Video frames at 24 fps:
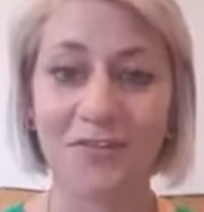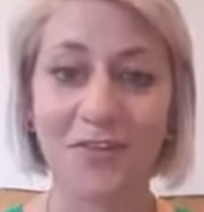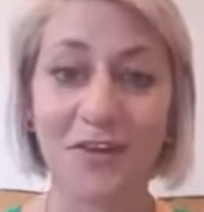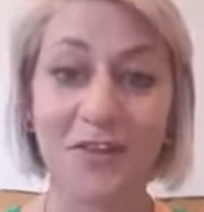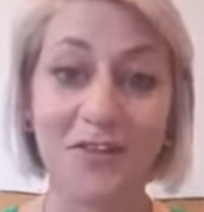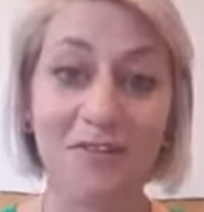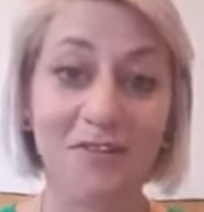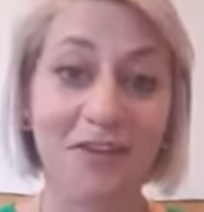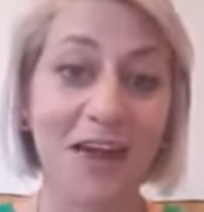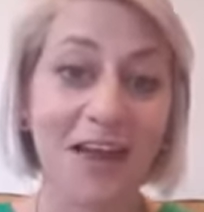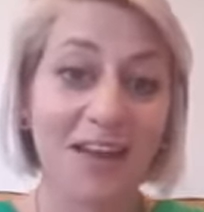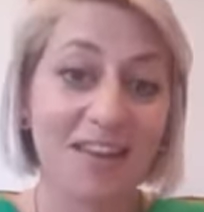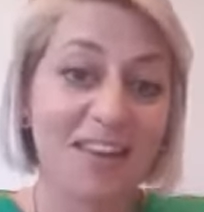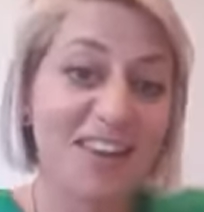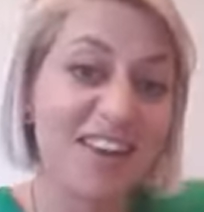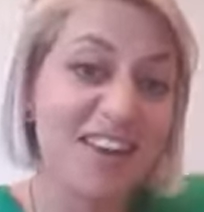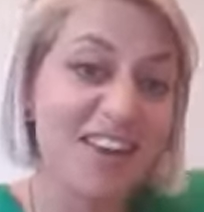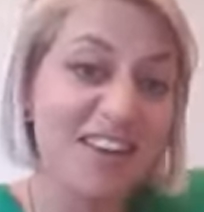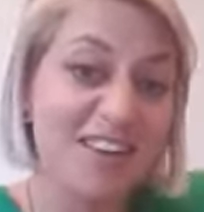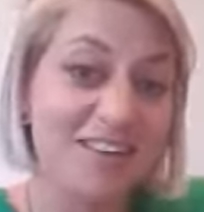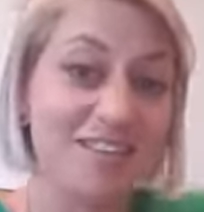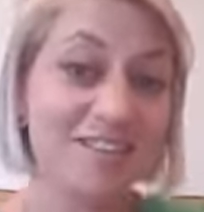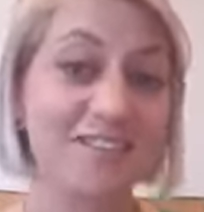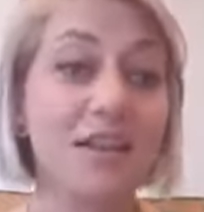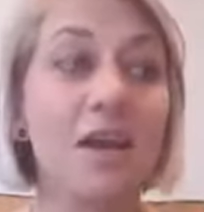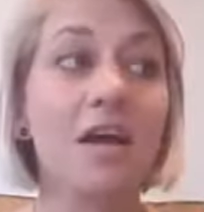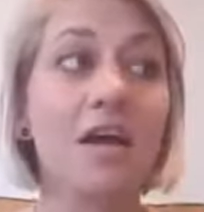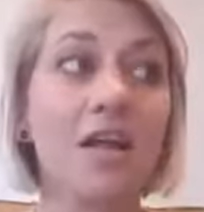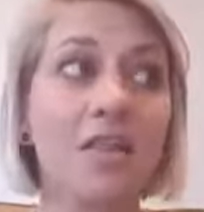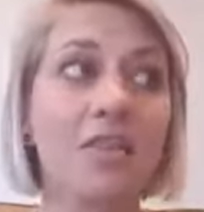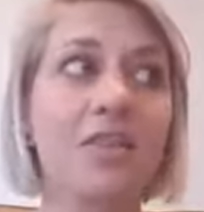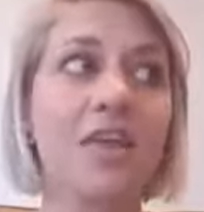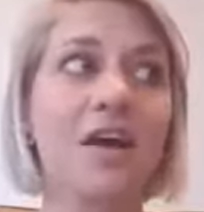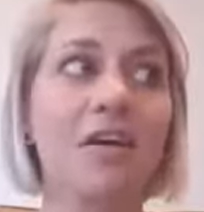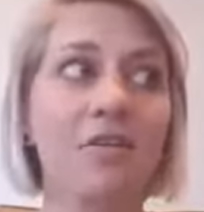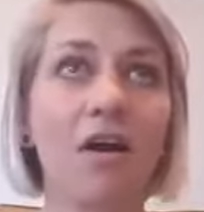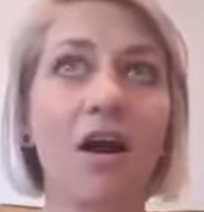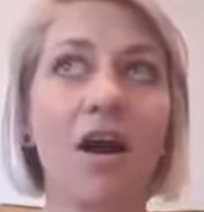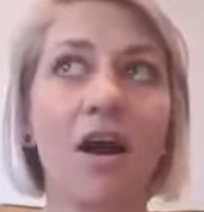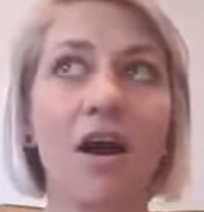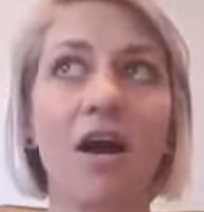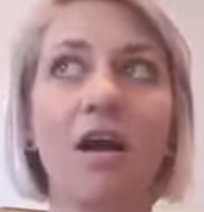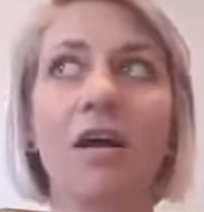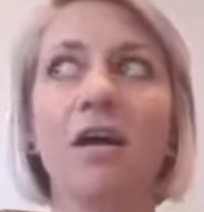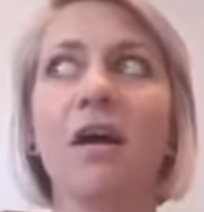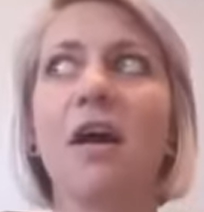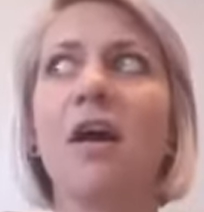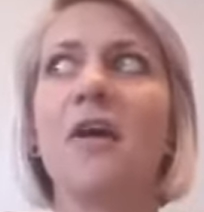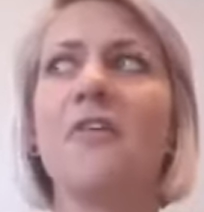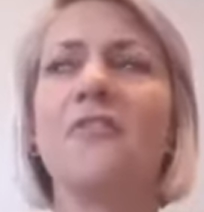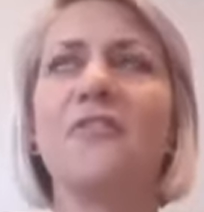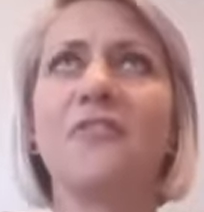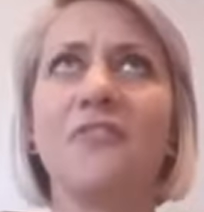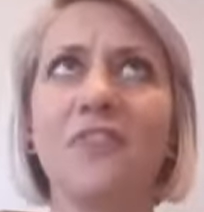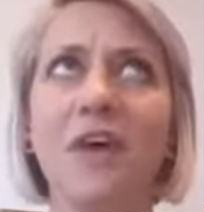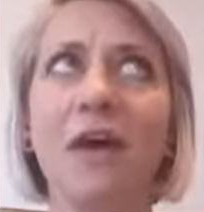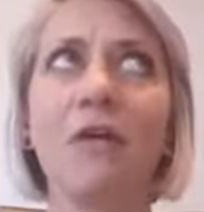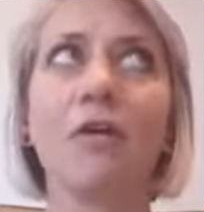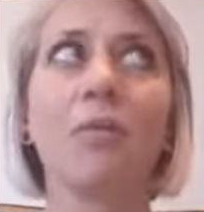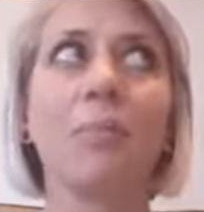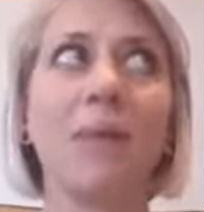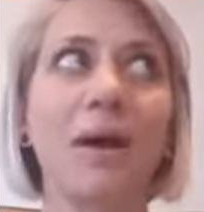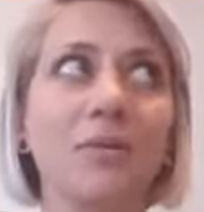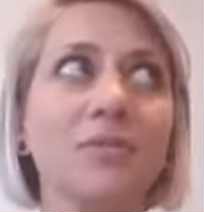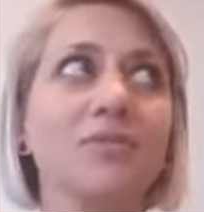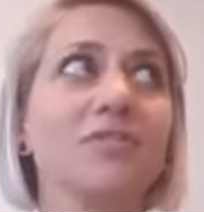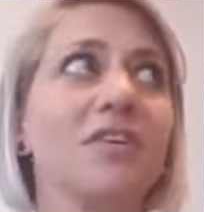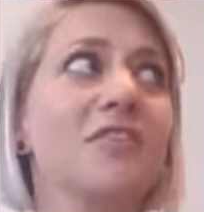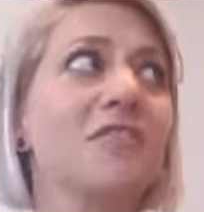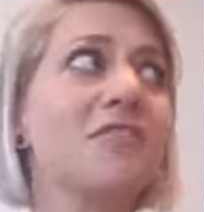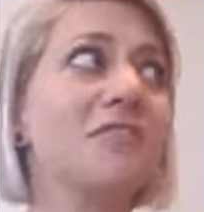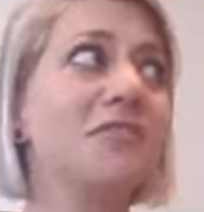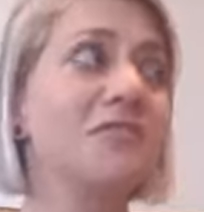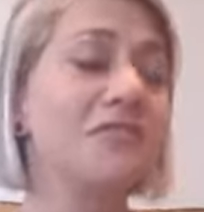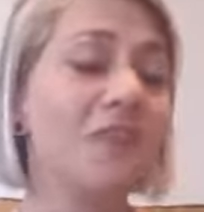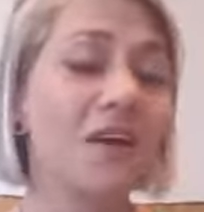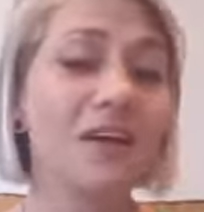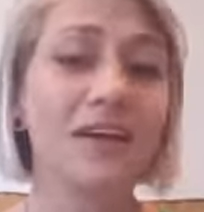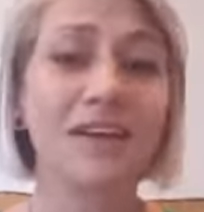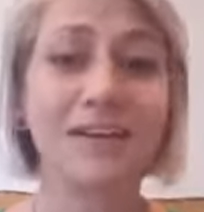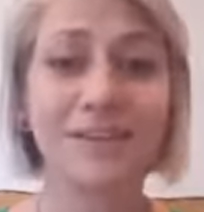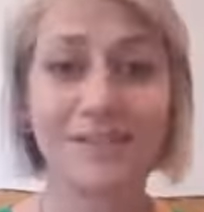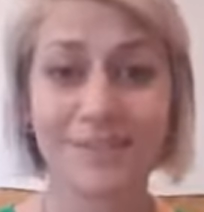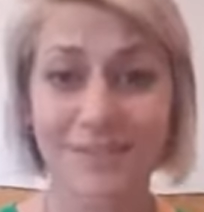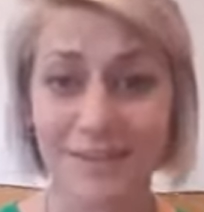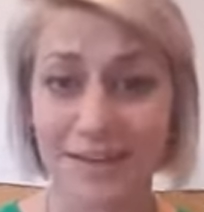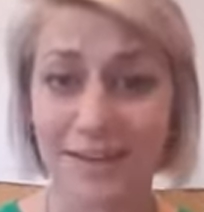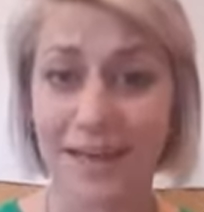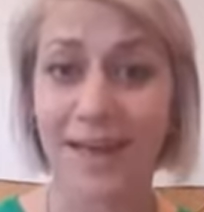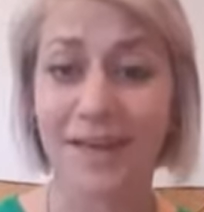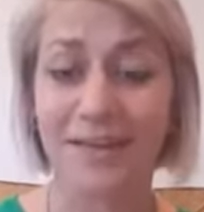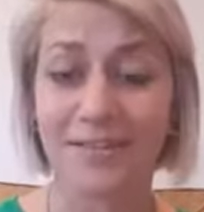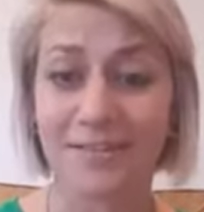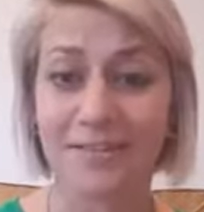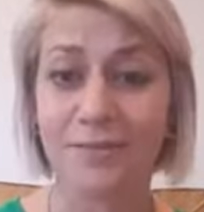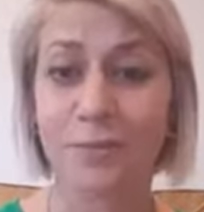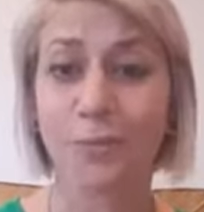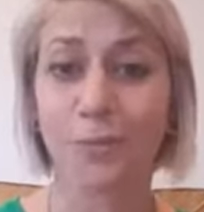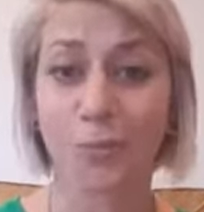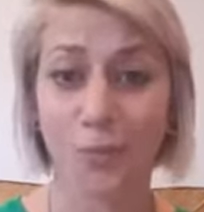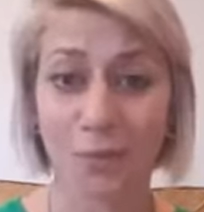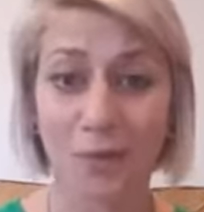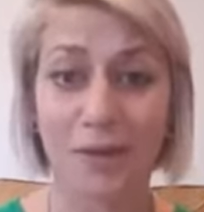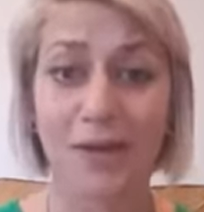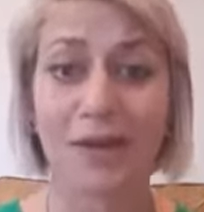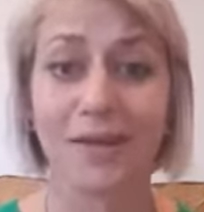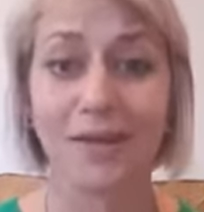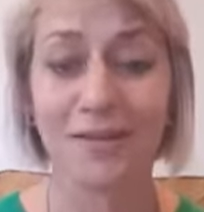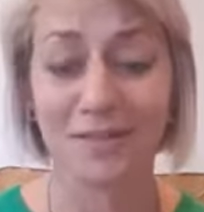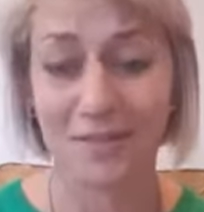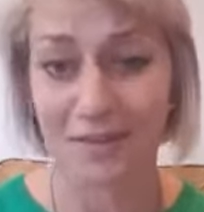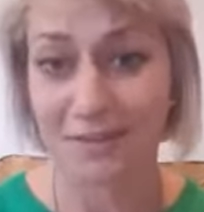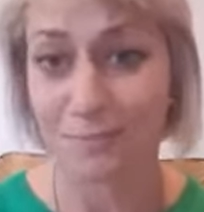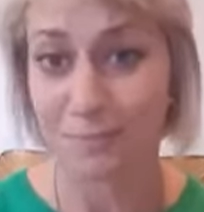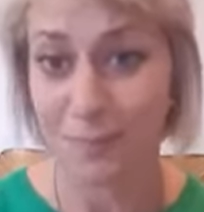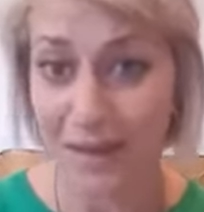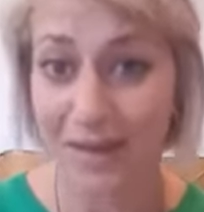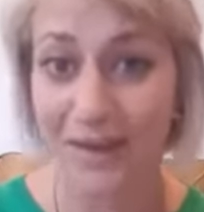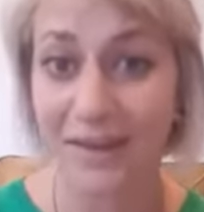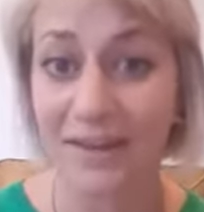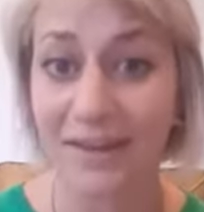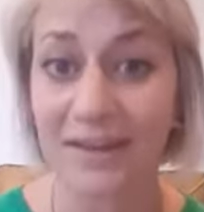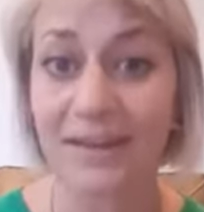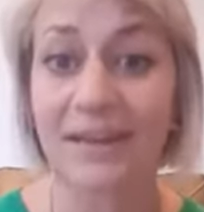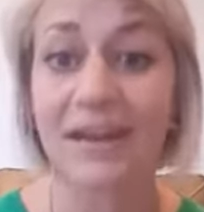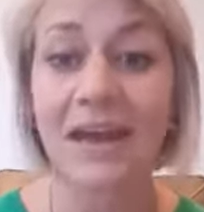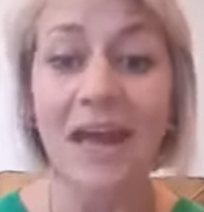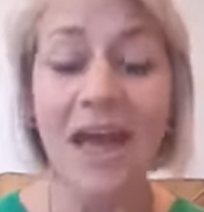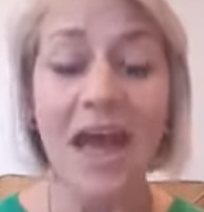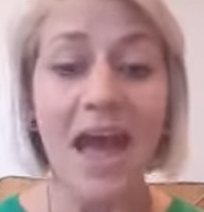And the reality is there are a fair amount of fucking dickheads walking this planet,